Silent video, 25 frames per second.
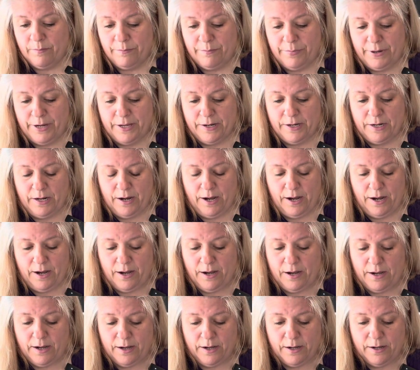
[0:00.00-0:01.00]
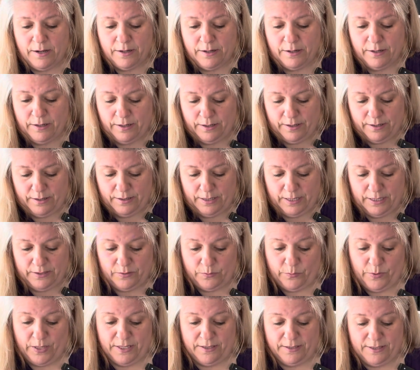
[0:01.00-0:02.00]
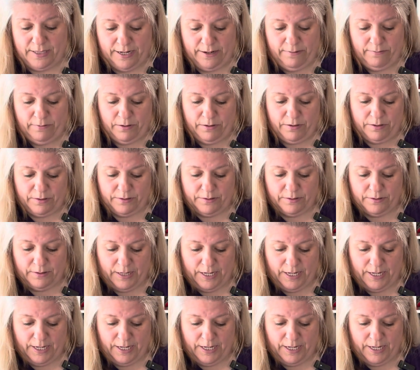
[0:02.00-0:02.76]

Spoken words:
But it's Weeks Dye Works.